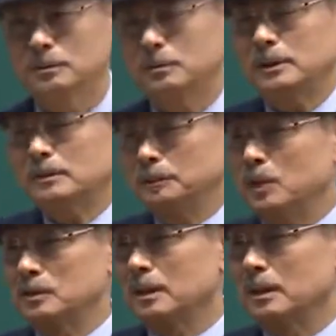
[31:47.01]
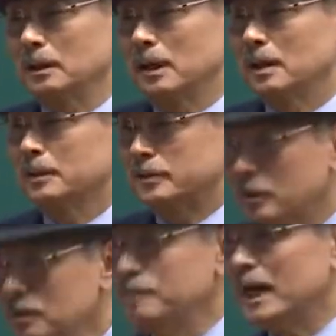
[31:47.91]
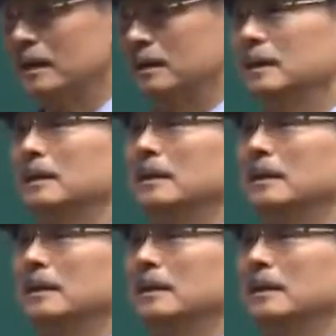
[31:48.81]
My sponsor sincerely wants to